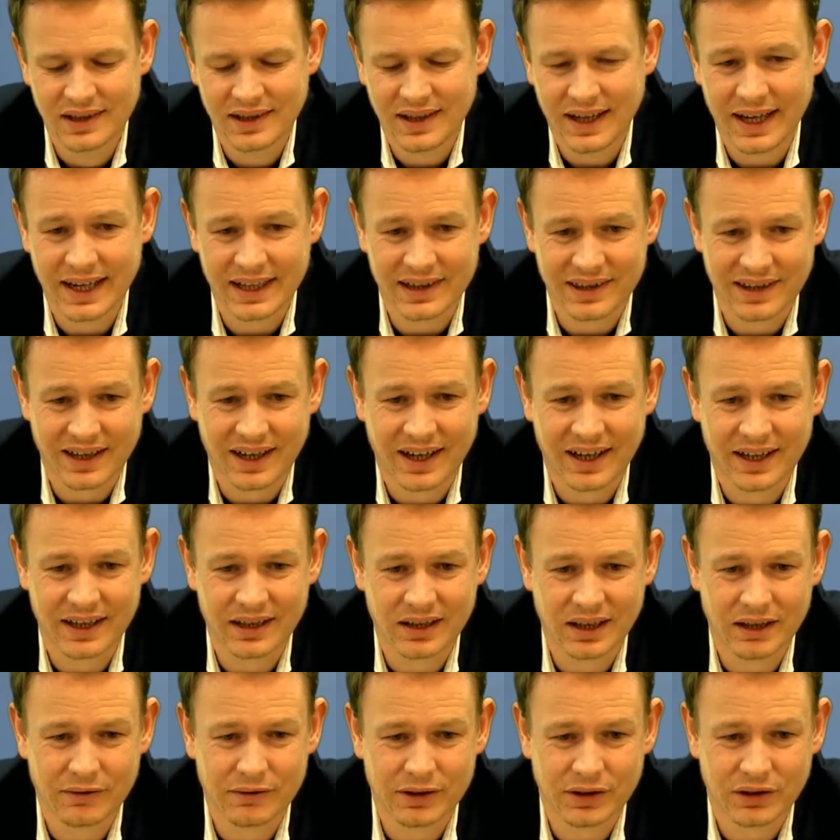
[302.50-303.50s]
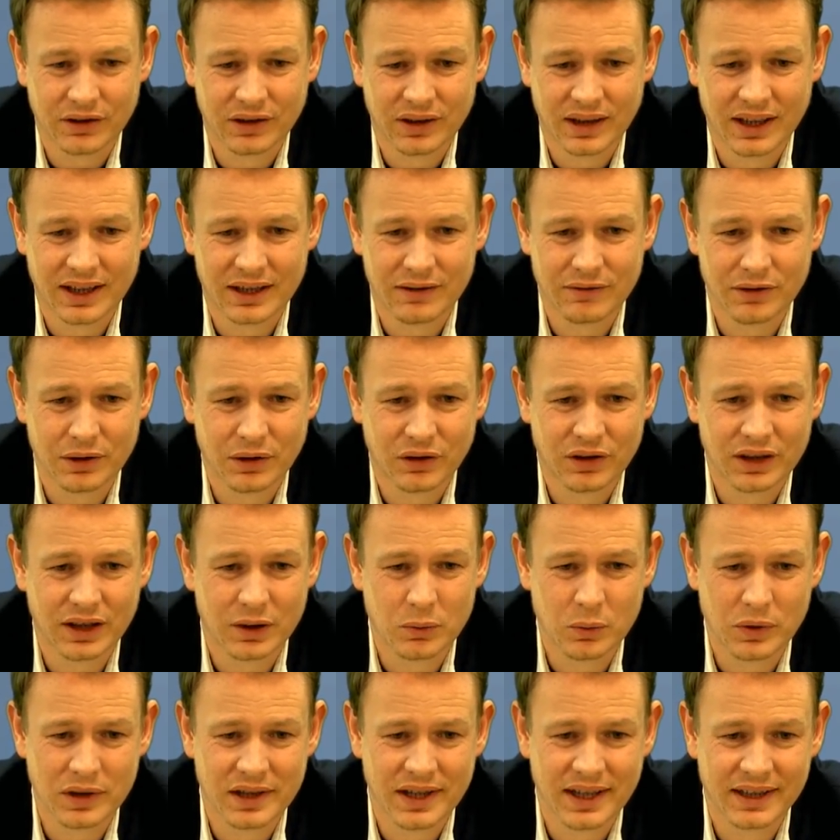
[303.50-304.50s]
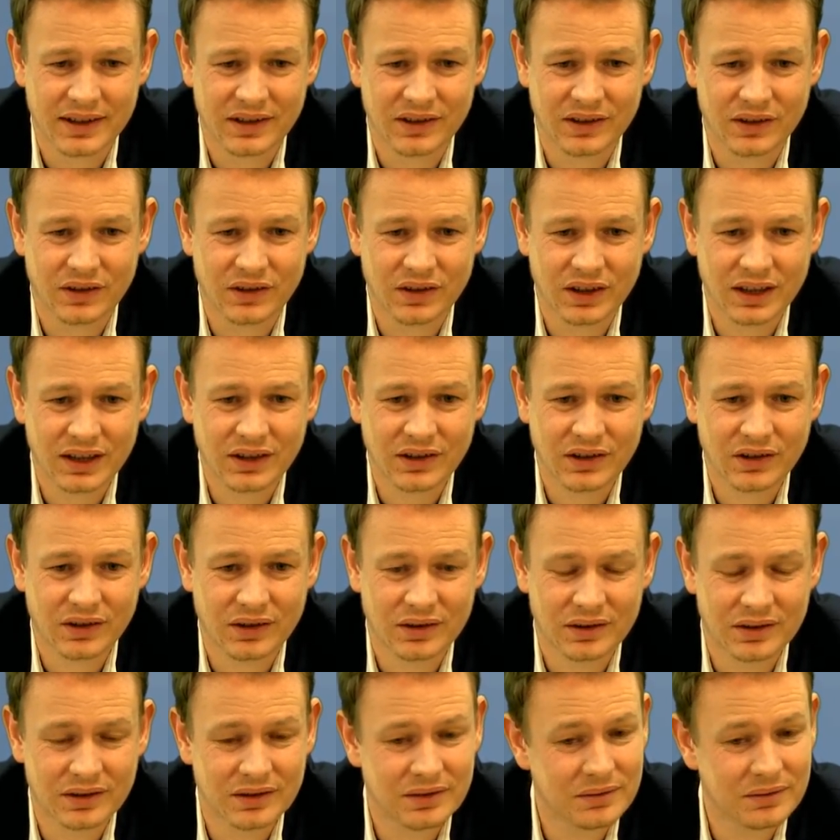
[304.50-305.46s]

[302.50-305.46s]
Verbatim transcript: at the higher levels. And if you start with knight c6,